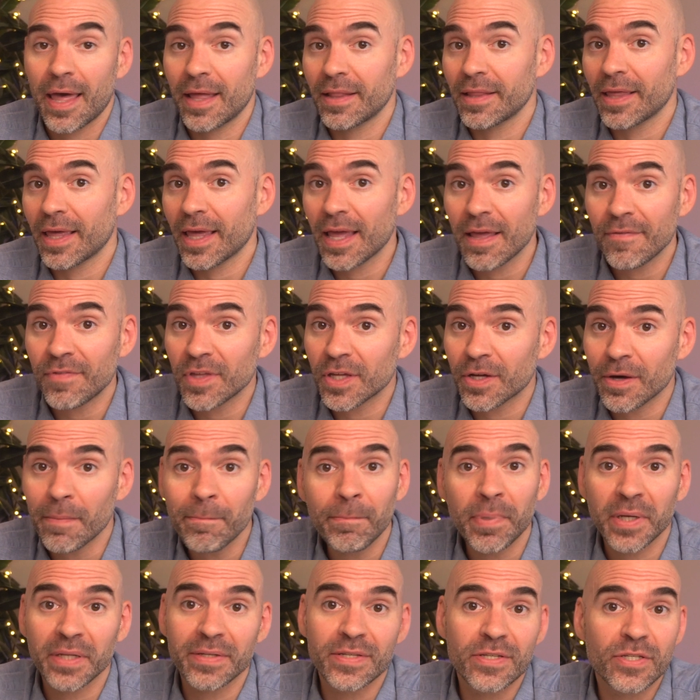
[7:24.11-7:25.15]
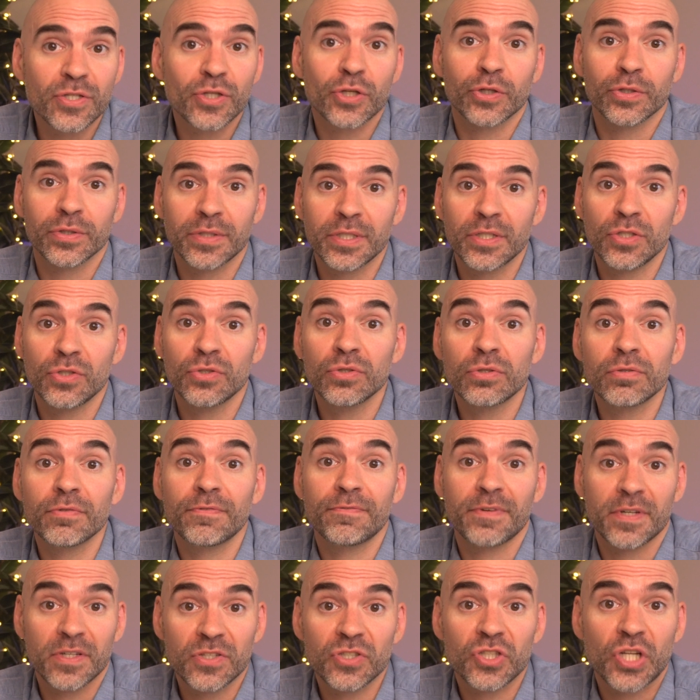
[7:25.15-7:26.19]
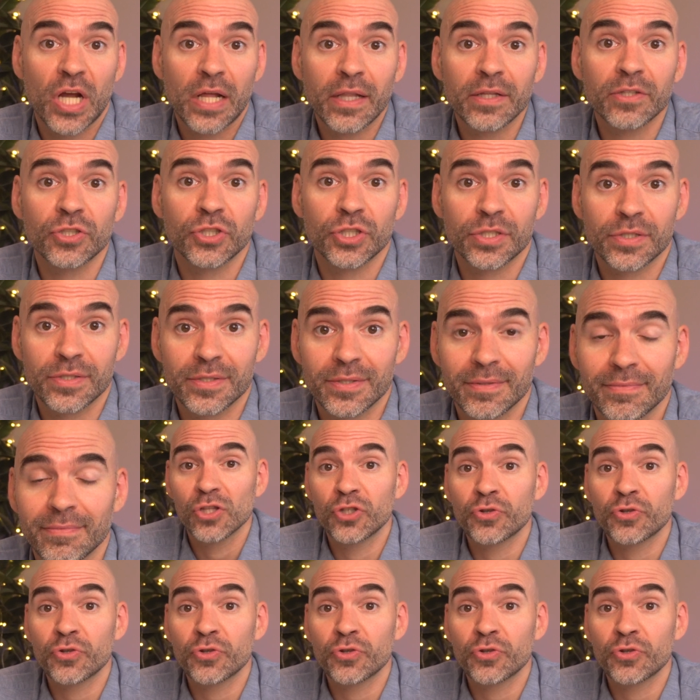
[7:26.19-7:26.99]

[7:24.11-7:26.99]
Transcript: and AV companies continue to face challenges.